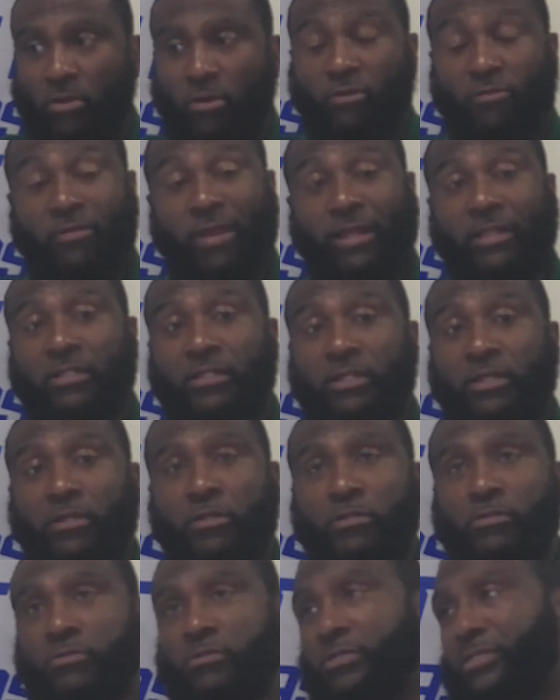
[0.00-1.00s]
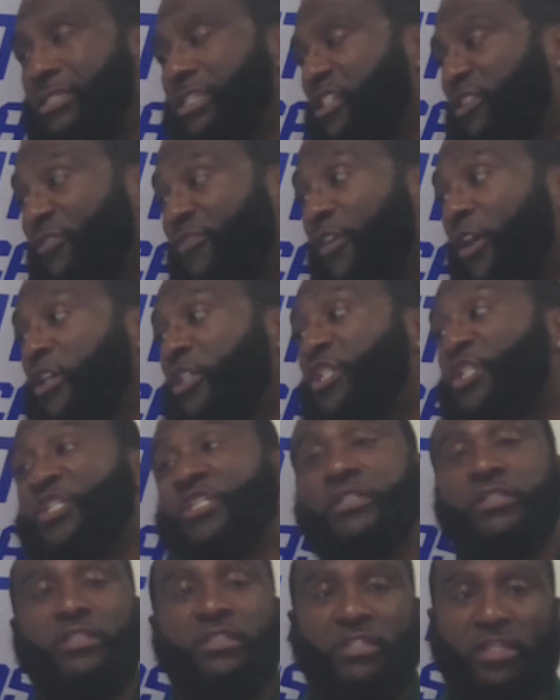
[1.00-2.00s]
erectile
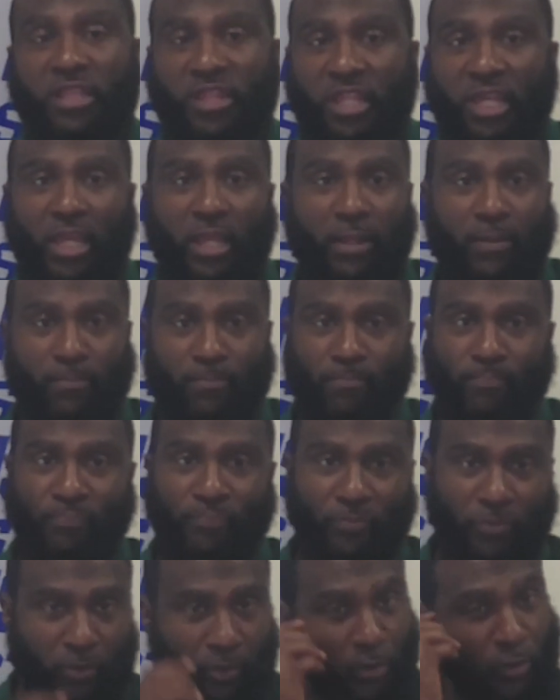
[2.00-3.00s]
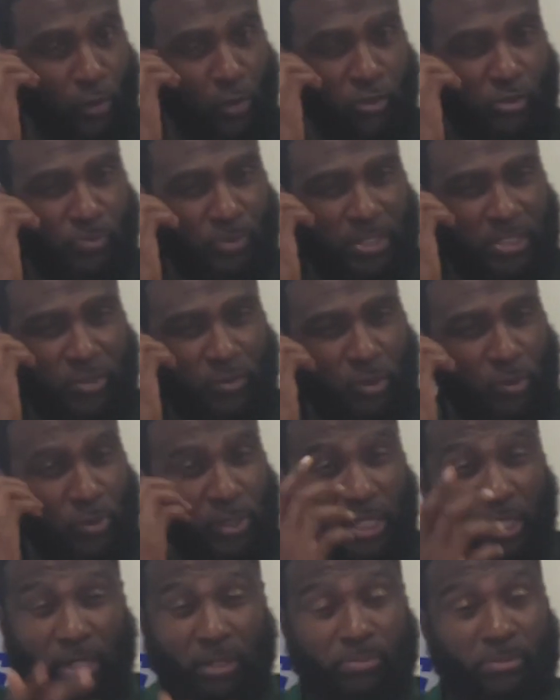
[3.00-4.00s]
dysfunction is a thing, you know, especially when we
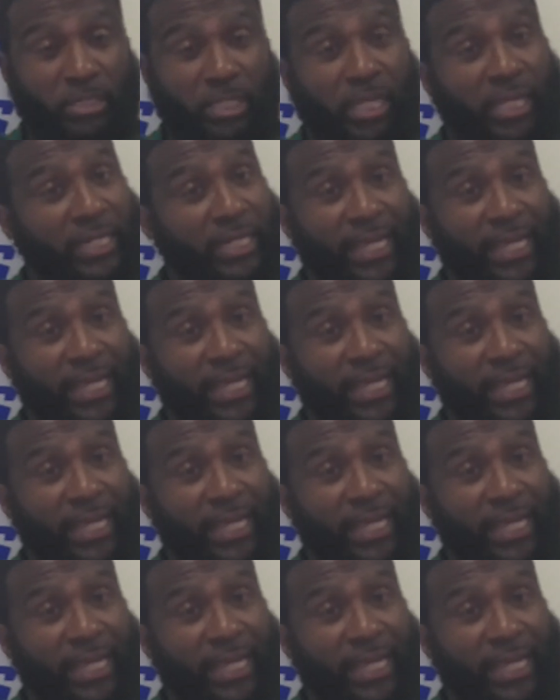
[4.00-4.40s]
get up there in